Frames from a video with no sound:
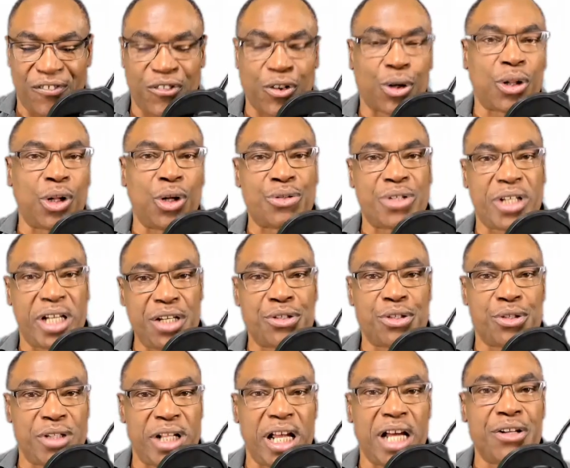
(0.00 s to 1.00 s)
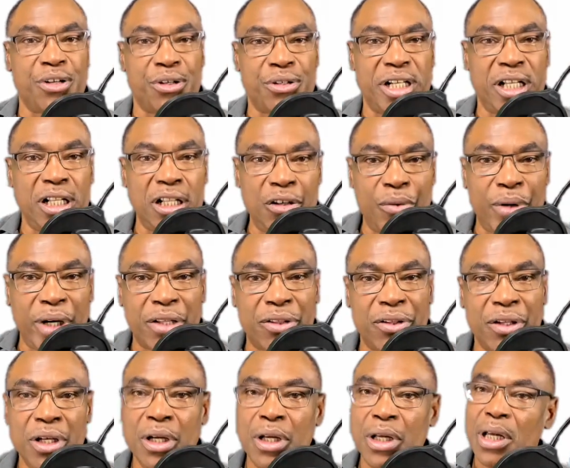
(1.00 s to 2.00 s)
uh, the foreclosure issues that you're dealing with
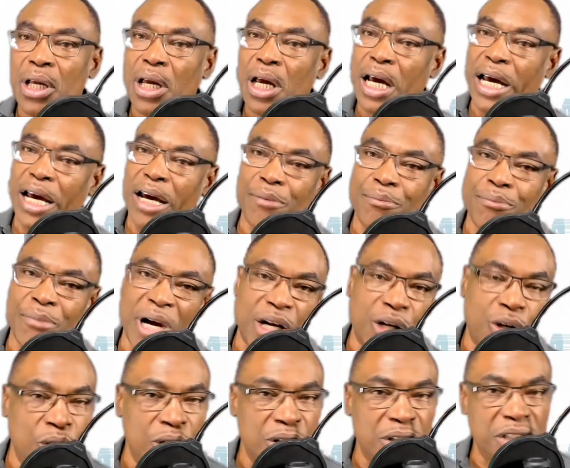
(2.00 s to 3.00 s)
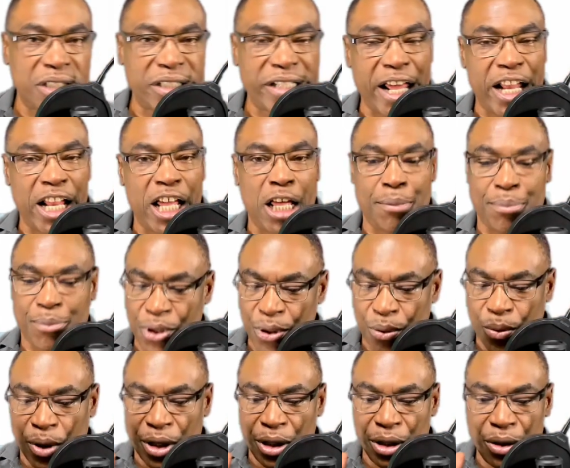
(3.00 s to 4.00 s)
um, my course is set up
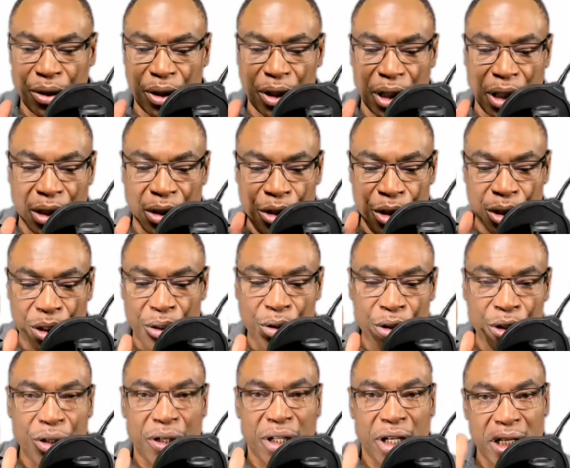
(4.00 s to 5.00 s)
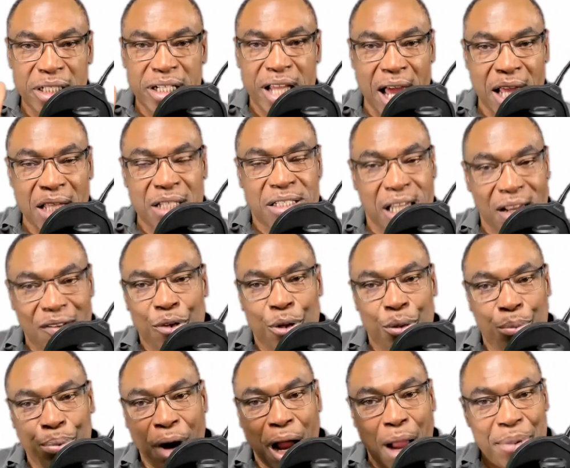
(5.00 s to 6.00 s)
to where you can you, you, can attack
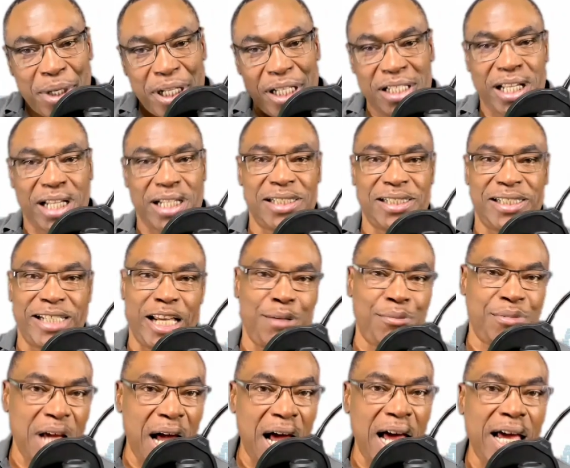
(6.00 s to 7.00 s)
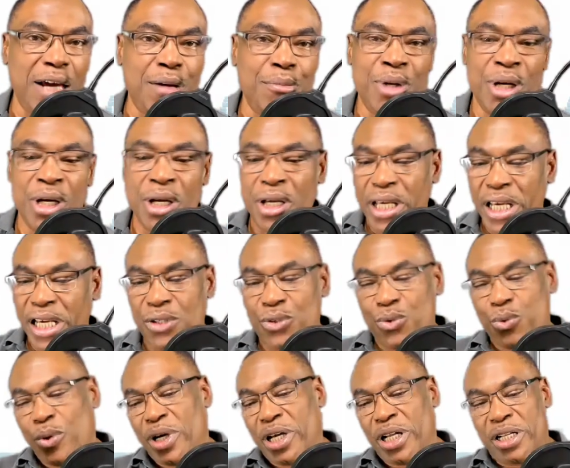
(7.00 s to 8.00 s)
several properties at the same time.
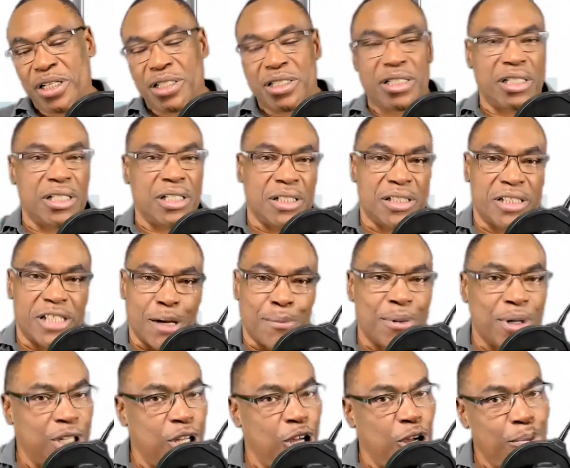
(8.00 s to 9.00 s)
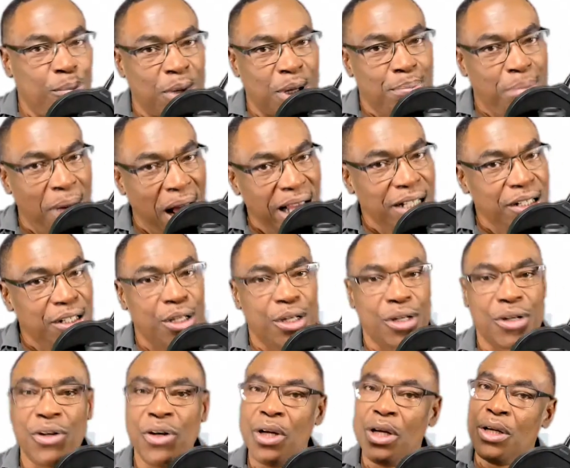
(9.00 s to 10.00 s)
Each one is in a separate notebook
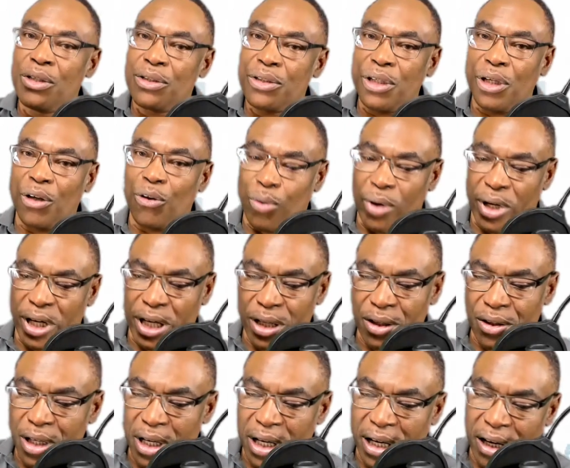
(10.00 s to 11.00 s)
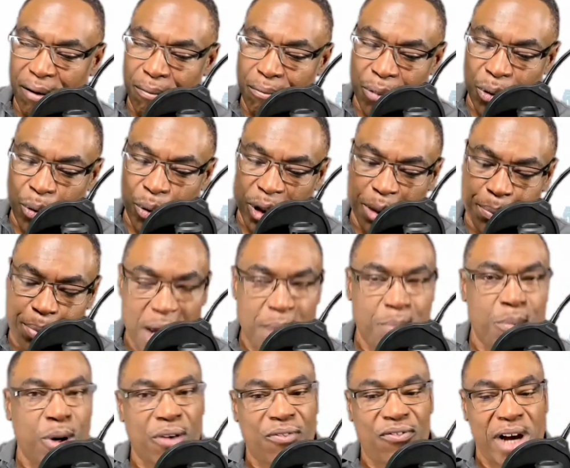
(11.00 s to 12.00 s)
binder. So with um, with the
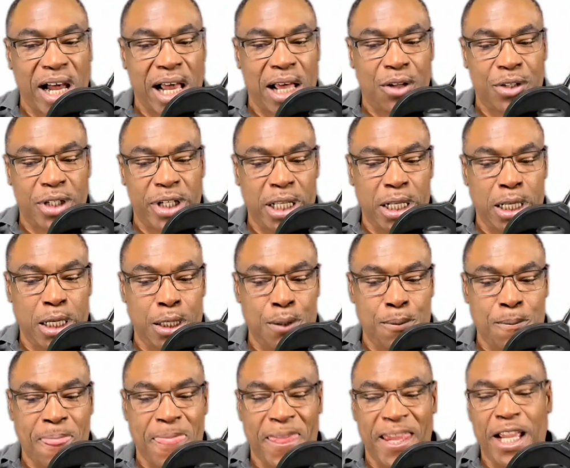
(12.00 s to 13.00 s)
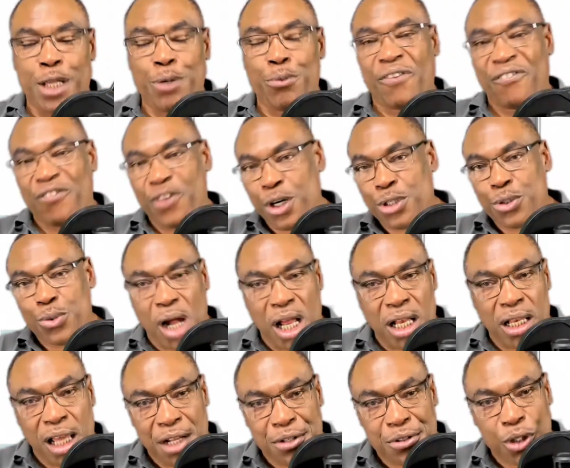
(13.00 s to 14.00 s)
paperwork filed in in reverse
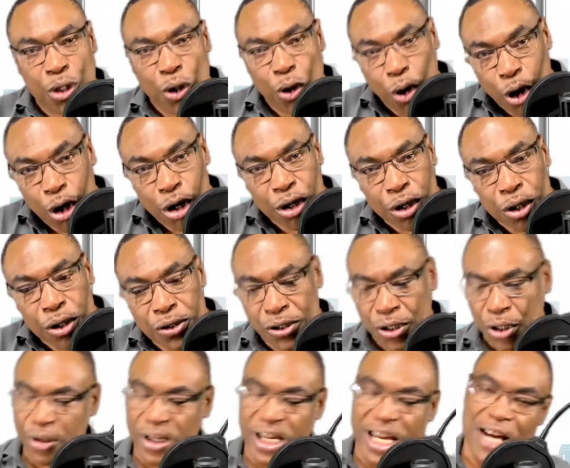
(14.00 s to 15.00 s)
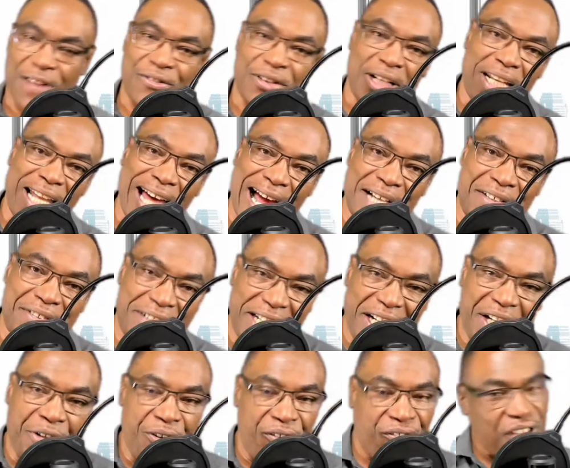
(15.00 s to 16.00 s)
chronological order, so you have the last
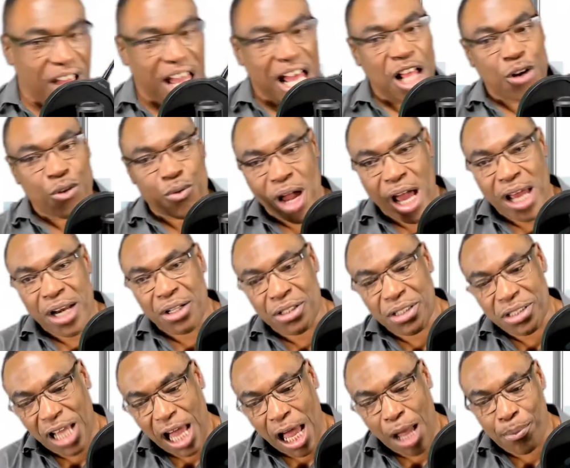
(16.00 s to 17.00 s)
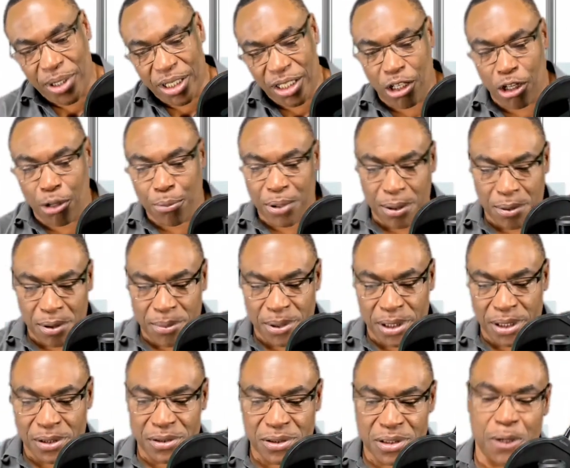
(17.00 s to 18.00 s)
thing you filed right on the top when you open up the
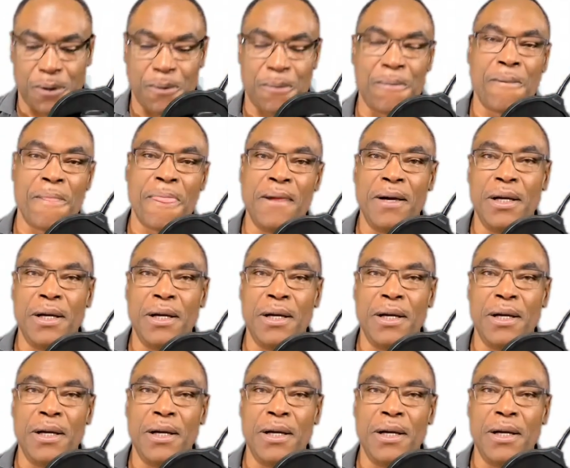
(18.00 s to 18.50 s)
book. So